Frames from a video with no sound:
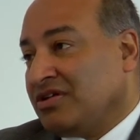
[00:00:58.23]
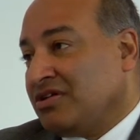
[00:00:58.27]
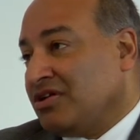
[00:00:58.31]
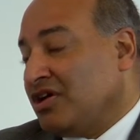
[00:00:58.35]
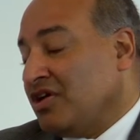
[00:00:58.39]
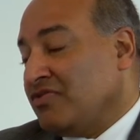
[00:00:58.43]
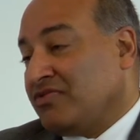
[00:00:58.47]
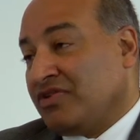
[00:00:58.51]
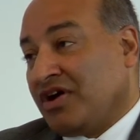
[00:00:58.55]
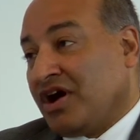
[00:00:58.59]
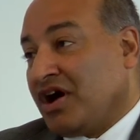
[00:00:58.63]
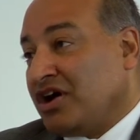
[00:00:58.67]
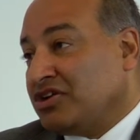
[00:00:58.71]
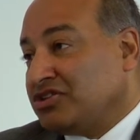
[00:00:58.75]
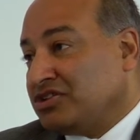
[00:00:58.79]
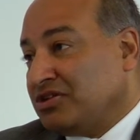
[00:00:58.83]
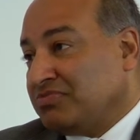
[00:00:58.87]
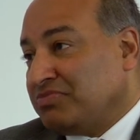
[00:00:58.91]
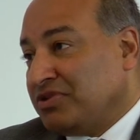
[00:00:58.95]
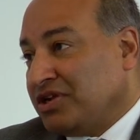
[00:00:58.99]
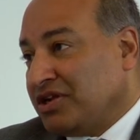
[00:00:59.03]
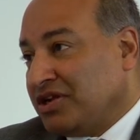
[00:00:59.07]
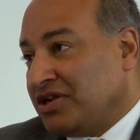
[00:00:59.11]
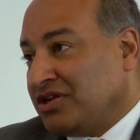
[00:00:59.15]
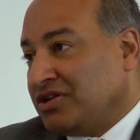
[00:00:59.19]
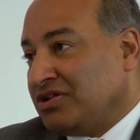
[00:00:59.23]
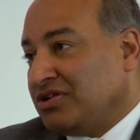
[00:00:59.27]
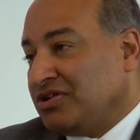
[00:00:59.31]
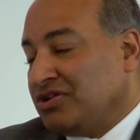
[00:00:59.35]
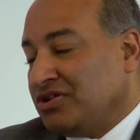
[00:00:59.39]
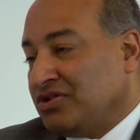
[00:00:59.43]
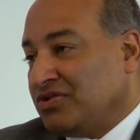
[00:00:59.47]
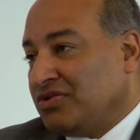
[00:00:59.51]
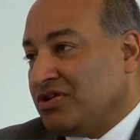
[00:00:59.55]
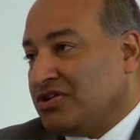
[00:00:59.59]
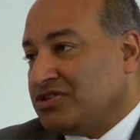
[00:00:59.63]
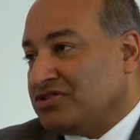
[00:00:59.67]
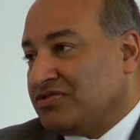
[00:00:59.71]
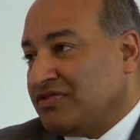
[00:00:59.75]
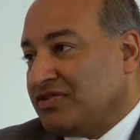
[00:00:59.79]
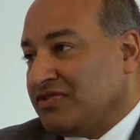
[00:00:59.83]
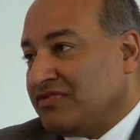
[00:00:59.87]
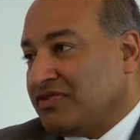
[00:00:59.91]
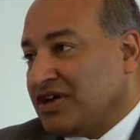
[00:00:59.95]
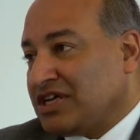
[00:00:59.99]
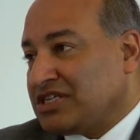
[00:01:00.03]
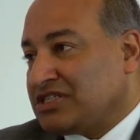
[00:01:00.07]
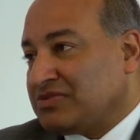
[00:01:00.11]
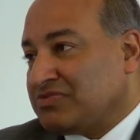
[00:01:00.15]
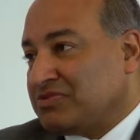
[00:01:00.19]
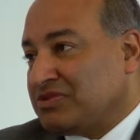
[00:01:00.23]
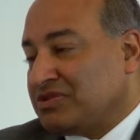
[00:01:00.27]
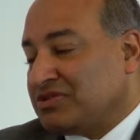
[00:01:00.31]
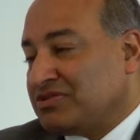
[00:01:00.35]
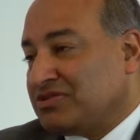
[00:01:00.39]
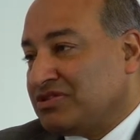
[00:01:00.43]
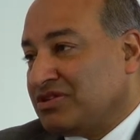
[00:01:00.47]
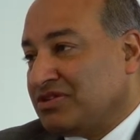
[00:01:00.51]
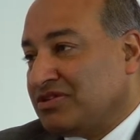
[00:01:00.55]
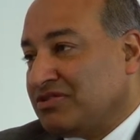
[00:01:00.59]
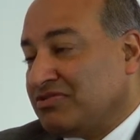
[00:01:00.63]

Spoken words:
Over 100 billion euros of investment,